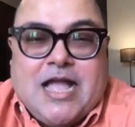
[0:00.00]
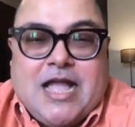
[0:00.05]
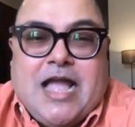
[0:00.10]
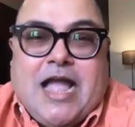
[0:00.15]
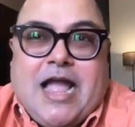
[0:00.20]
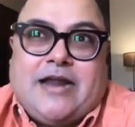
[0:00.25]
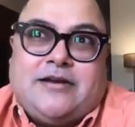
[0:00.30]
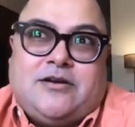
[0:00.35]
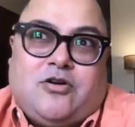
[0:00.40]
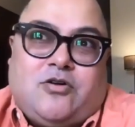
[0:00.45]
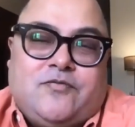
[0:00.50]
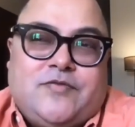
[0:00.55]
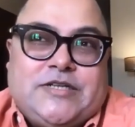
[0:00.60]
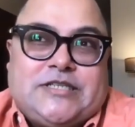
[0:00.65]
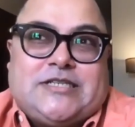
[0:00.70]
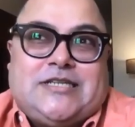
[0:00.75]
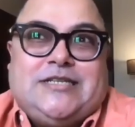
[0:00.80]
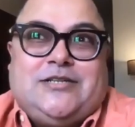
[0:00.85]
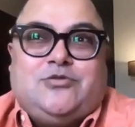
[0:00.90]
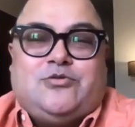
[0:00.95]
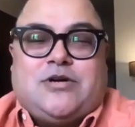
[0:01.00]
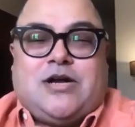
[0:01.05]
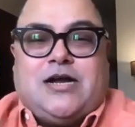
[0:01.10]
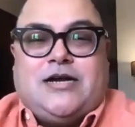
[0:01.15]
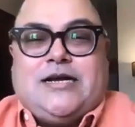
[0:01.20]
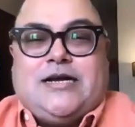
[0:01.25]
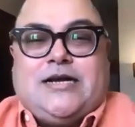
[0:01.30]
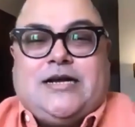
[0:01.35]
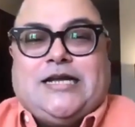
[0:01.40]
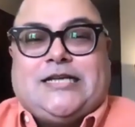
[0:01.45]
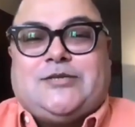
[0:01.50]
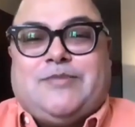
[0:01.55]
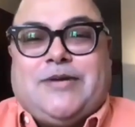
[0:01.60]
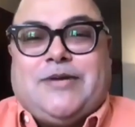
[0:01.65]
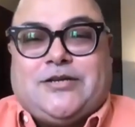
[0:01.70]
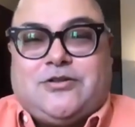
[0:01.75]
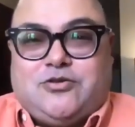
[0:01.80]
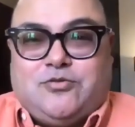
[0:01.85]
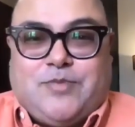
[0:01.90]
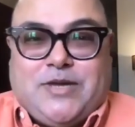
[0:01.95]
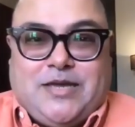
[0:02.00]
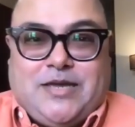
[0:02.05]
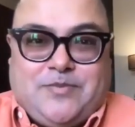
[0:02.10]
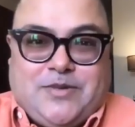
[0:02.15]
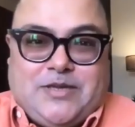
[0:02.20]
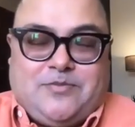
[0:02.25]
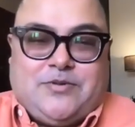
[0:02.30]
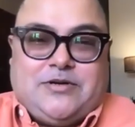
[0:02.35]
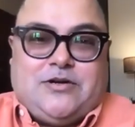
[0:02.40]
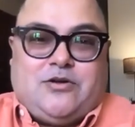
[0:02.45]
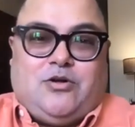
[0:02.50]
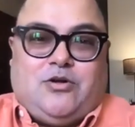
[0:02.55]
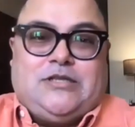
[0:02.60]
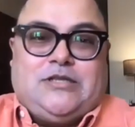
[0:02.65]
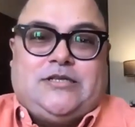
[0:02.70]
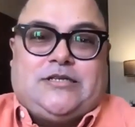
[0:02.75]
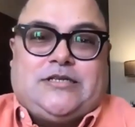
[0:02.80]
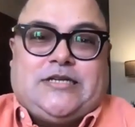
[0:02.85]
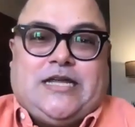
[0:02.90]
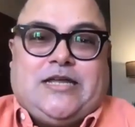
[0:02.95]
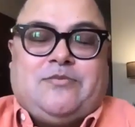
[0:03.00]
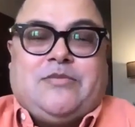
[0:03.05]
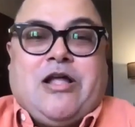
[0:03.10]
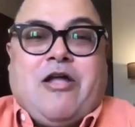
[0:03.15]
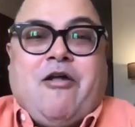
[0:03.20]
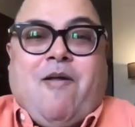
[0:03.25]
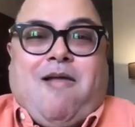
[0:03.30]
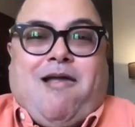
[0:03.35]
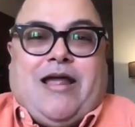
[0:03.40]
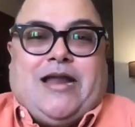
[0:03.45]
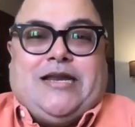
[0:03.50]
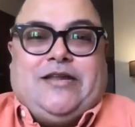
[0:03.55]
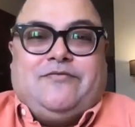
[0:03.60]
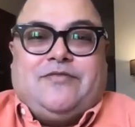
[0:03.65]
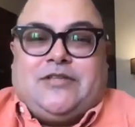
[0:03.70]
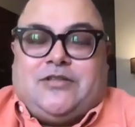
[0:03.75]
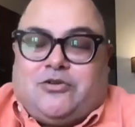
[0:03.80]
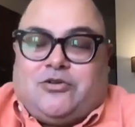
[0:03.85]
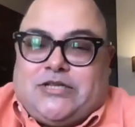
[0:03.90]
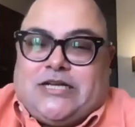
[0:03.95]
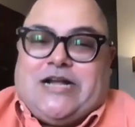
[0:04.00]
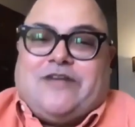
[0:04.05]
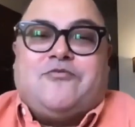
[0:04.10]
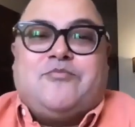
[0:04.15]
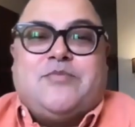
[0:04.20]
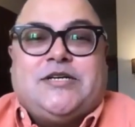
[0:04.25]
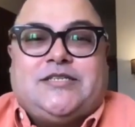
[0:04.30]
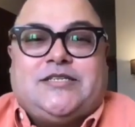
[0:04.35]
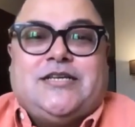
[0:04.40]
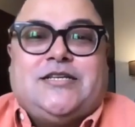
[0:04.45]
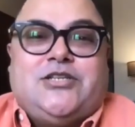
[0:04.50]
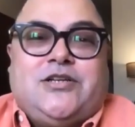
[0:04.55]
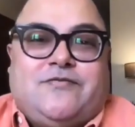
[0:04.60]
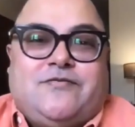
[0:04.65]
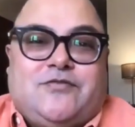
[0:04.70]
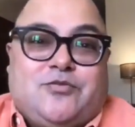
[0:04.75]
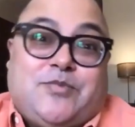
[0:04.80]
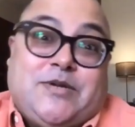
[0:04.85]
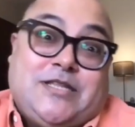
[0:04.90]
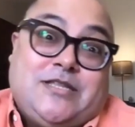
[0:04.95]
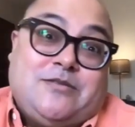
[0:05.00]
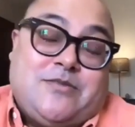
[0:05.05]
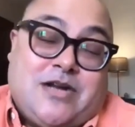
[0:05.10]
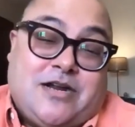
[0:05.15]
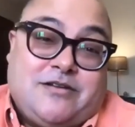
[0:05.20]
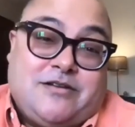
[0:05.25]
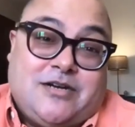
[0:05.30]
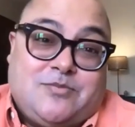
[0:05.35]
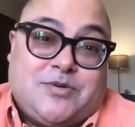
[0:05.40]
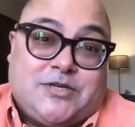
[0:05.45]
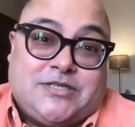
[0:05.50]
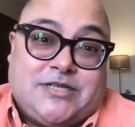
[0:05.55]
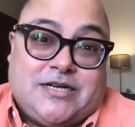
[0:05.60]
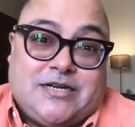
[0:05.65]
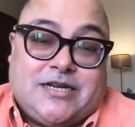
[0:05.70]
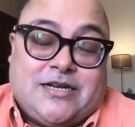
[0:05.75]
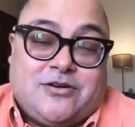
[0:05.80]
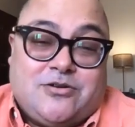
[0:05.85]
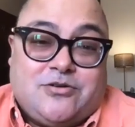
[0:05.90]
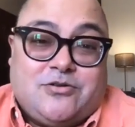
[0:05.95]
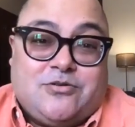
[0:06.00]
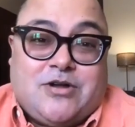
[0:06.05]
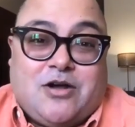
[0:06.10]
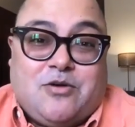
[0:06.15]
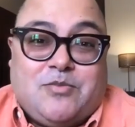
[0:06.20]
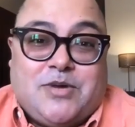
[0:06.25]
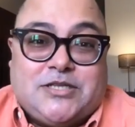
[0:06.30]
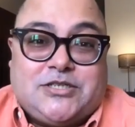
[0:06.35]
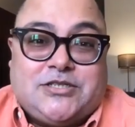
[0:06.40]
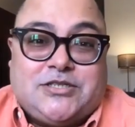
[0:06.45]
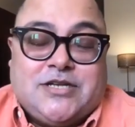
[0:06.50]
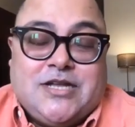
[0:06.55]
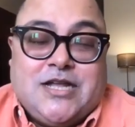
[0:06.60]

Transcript: And obviously, you can't expect to pay people all the time. And even though the government says you have to pay them 100%, I don't know how much